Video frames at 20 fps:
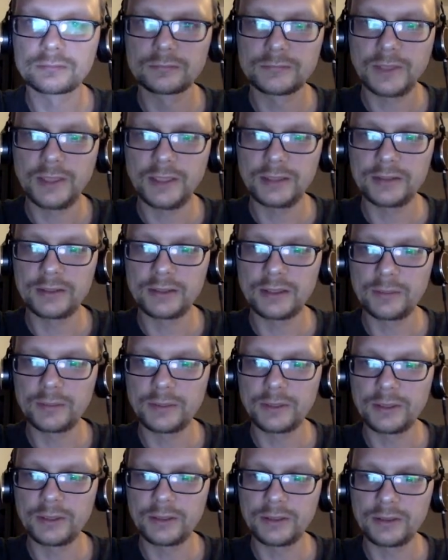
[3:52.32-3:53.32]
And then I'll
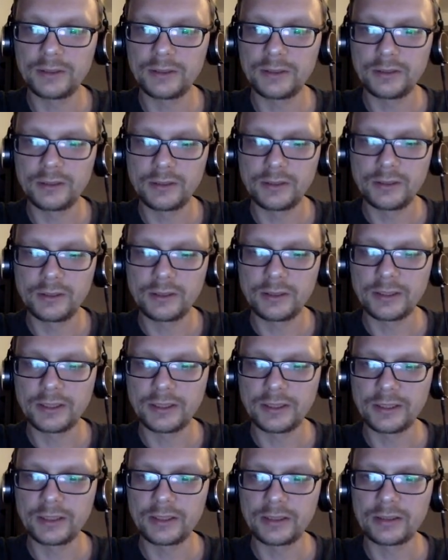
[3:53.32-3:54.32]
be
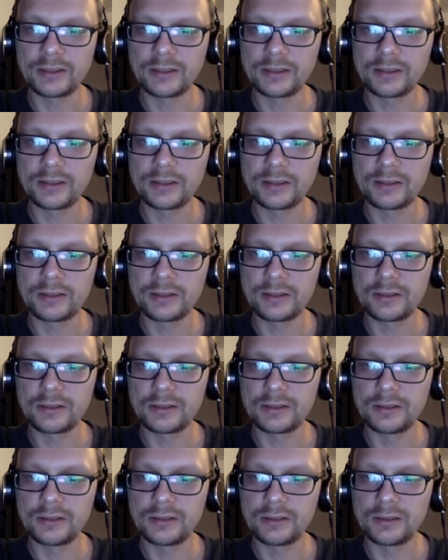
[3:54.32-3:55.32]
clicking
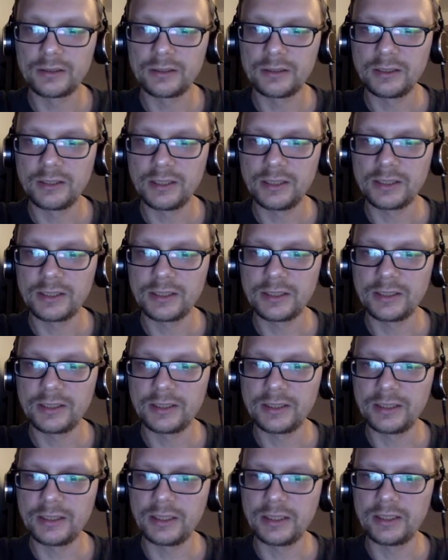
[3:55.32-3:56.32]
again.
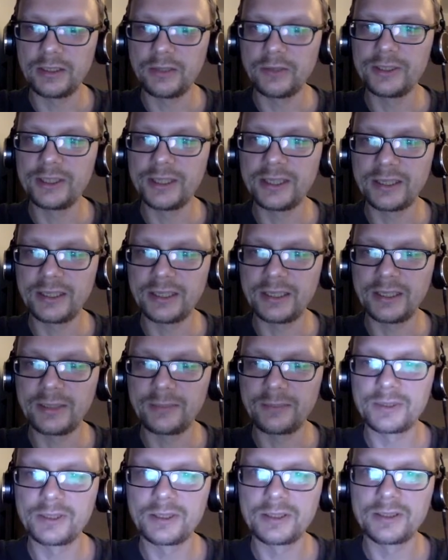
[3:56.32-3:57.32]
Oh
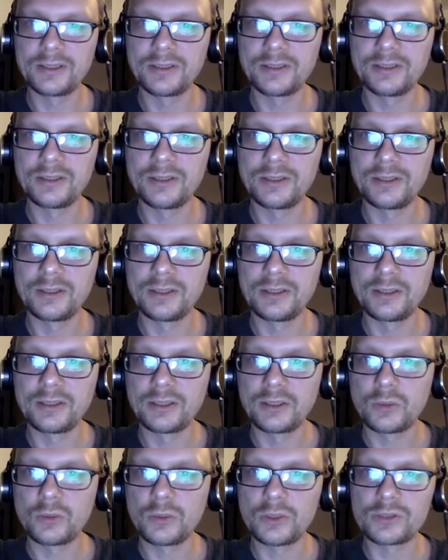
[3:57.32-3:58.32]
yeah,
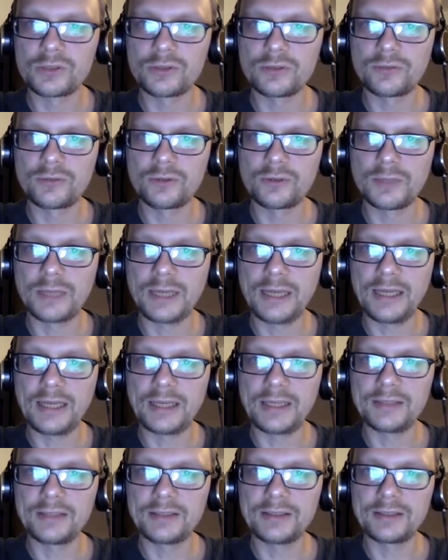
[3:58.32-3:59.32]
question from Anne